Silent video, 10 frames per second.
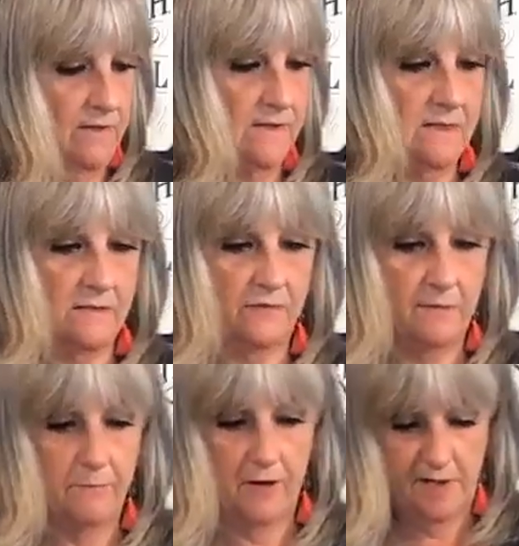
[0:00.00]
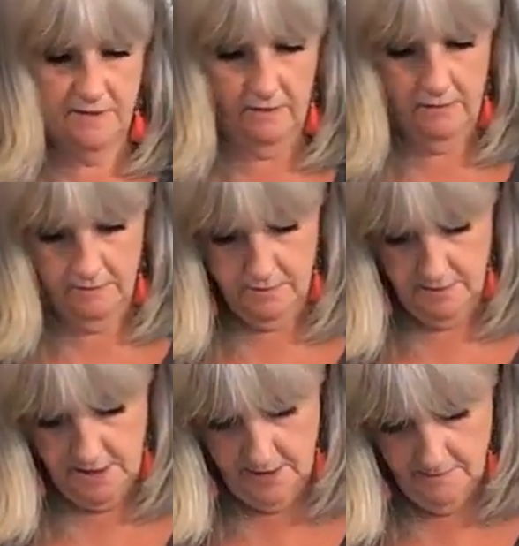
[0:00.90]
I don't know where this is from. Probably
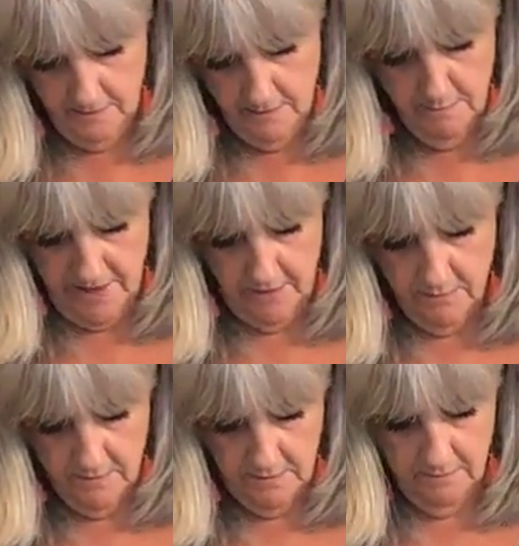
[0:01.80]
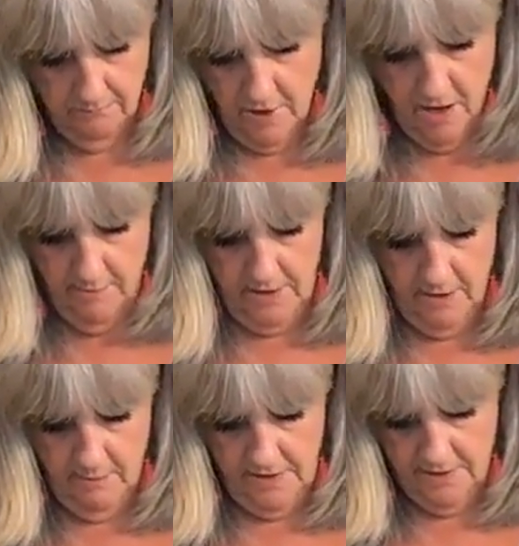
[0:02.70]
Dollar Tree or Michael's
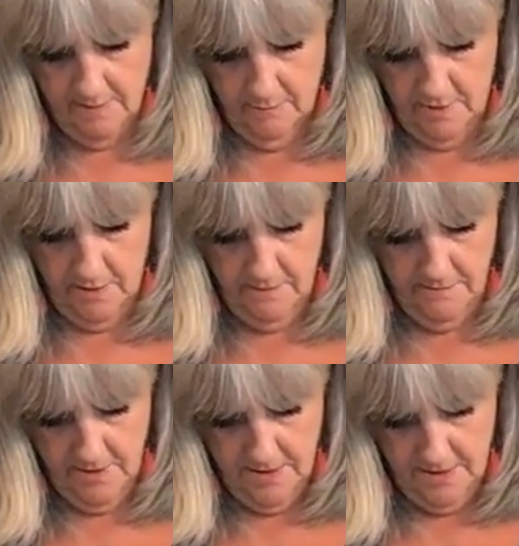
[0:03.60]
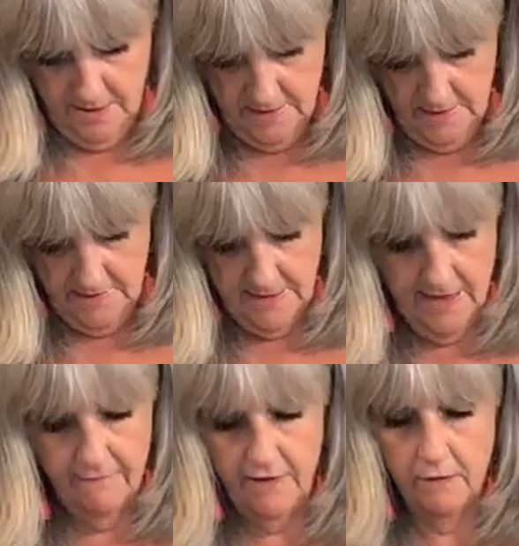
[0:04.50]
or Hobby Lobby somewhere.
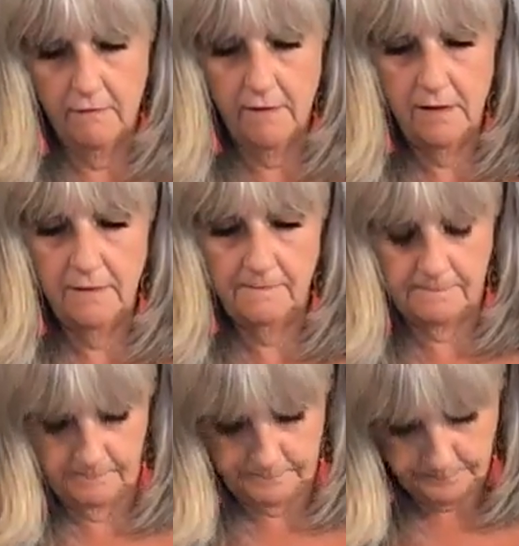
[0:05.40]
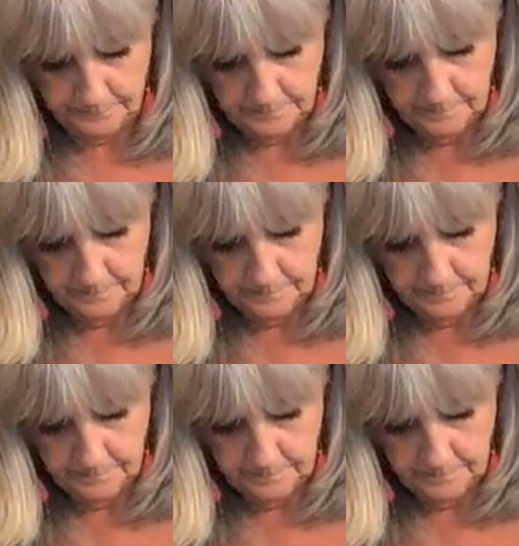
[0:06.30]
It's just left over.